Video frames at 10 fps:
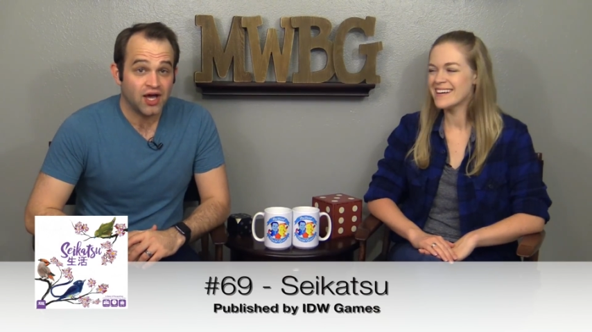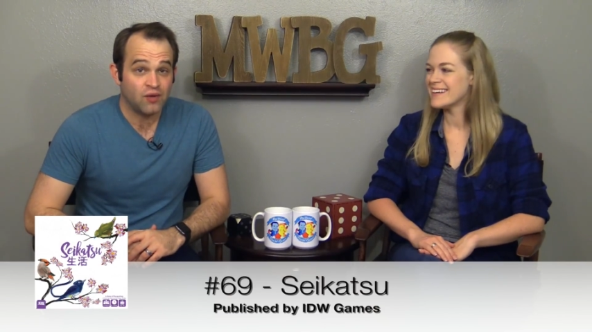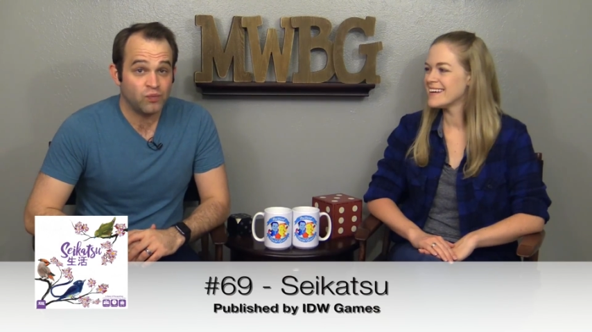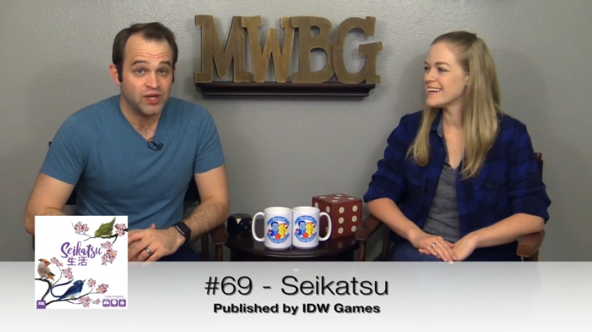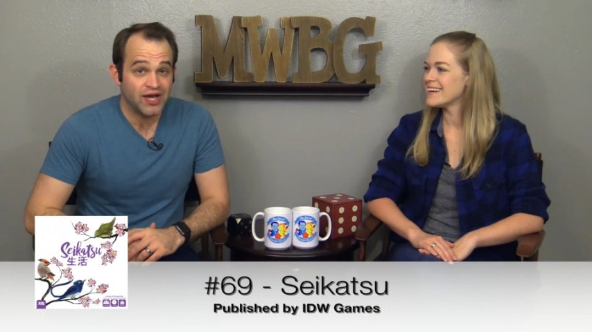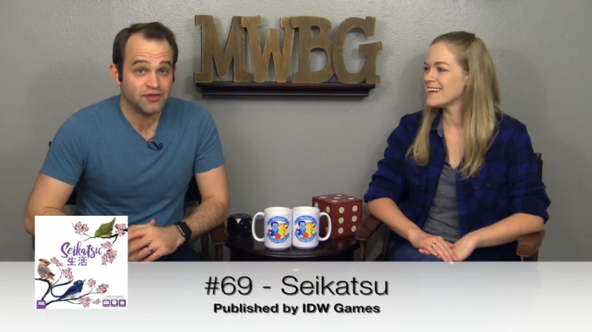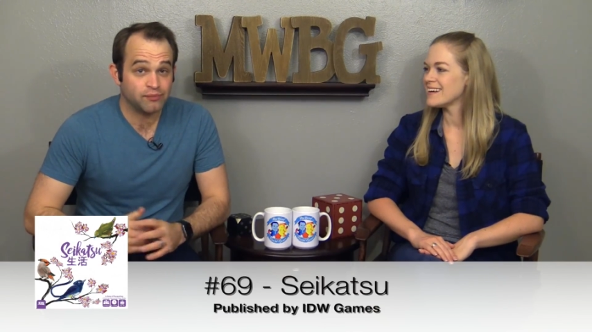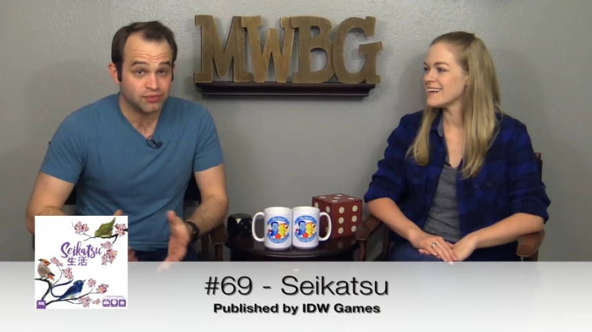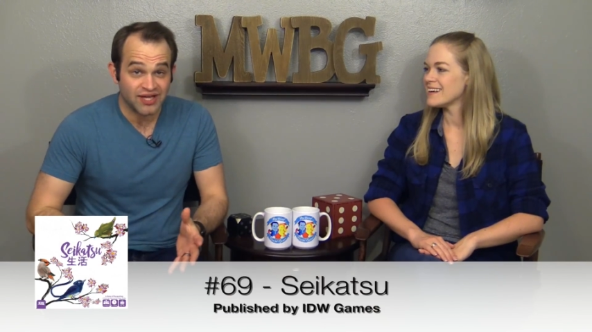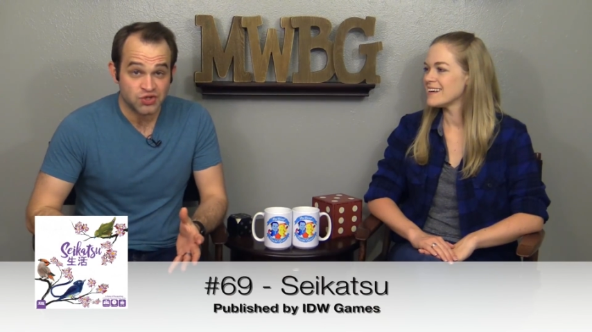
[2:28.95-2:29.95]
Speaker 1: Um, we had
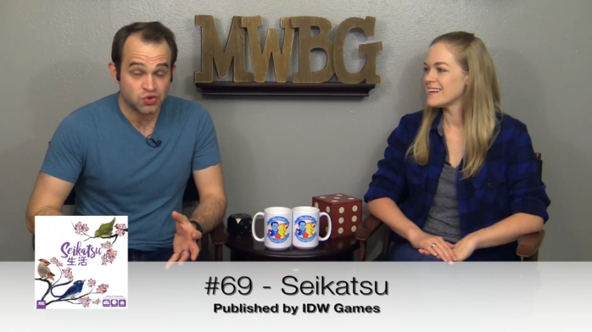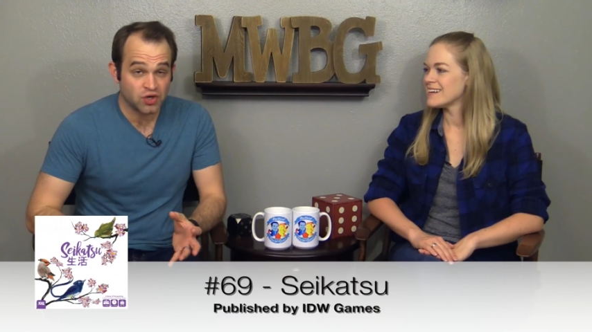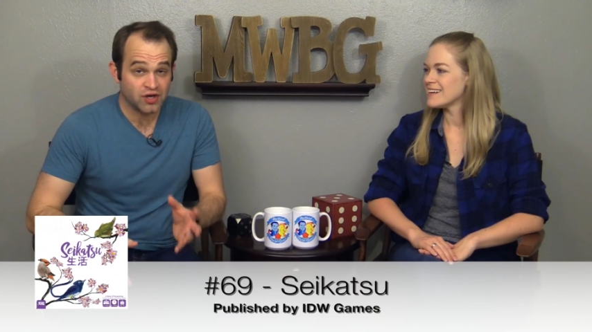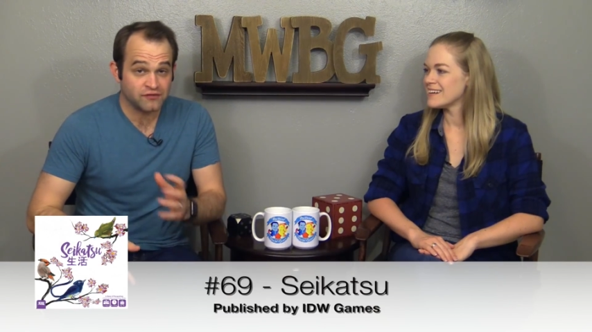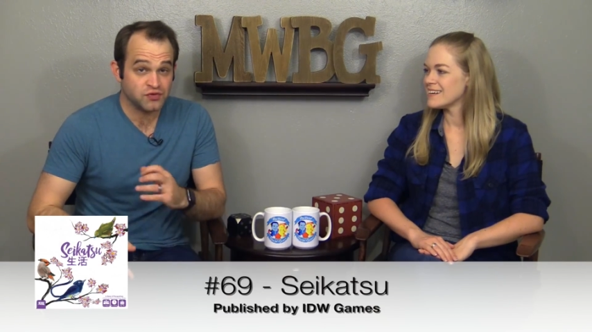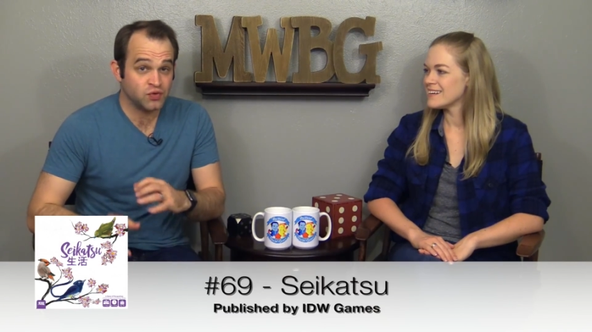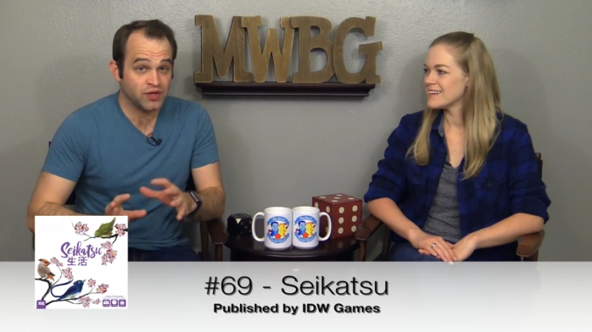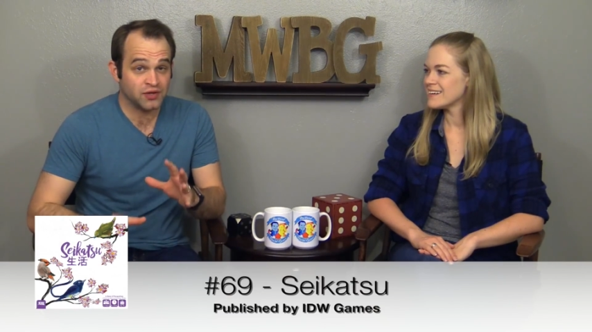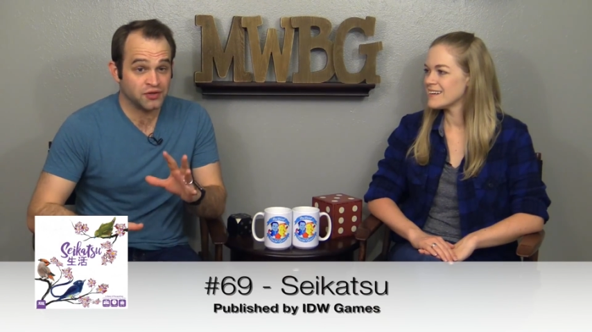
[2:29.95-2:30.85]
the pleasure of doing a